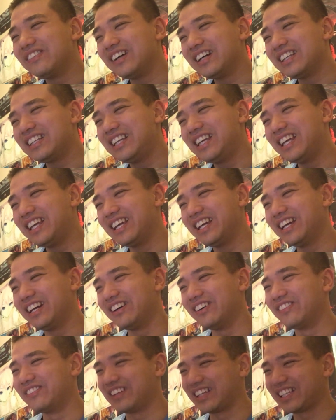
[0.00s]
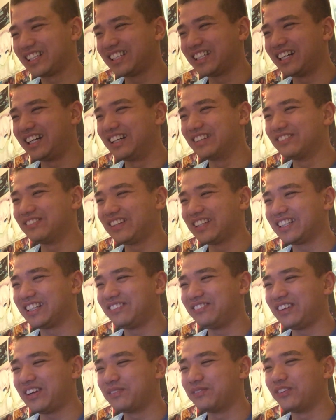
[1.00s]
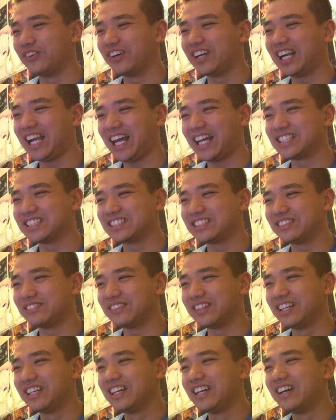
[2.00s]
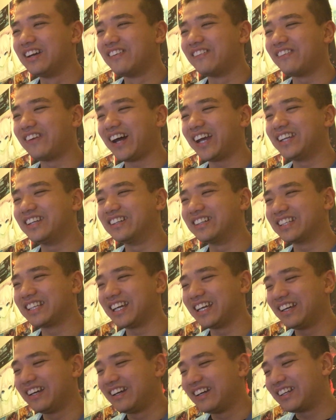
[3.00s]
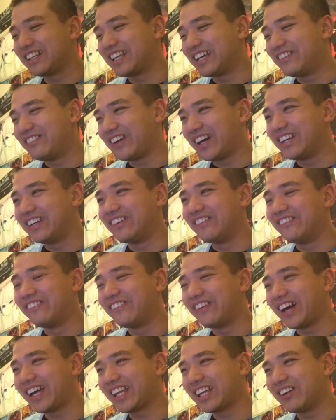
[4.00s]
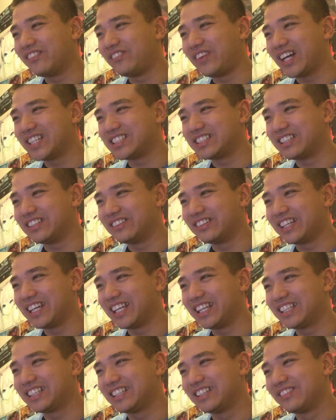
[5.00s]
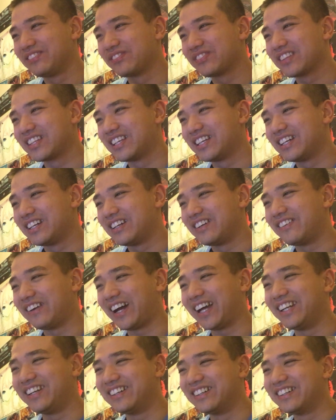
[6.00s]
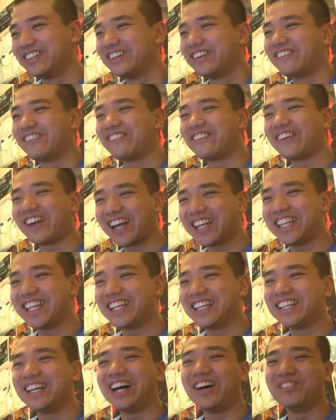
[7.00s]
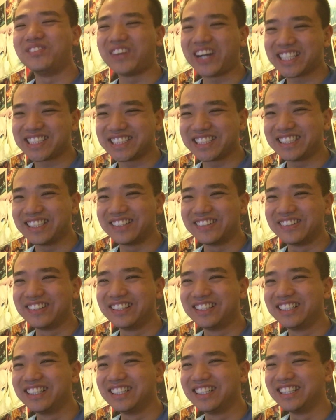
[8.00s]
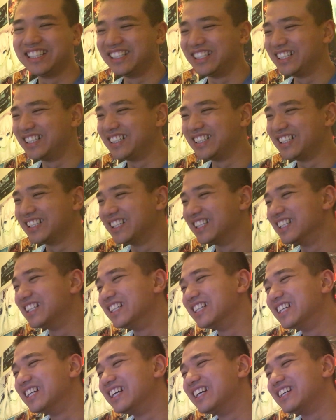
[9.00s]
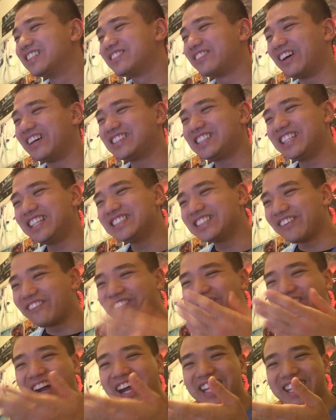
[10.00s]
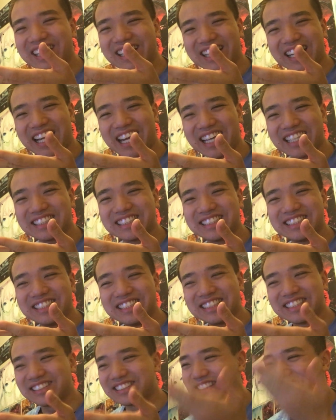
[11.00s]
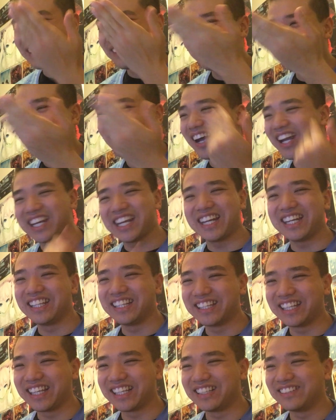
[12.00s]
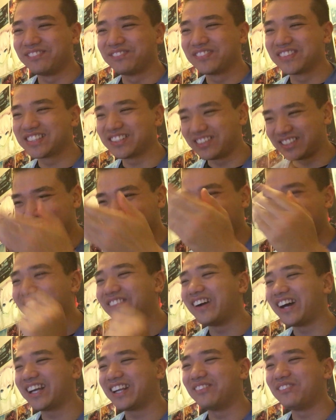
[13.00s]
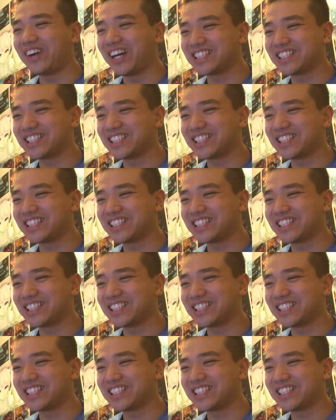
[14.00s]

my god, my boy Lancer, man. Rider, get Rider riding a bicycle, get it? Rider riding a bicycle. Well, she is a rider class, so she can ride anything. So she can ride a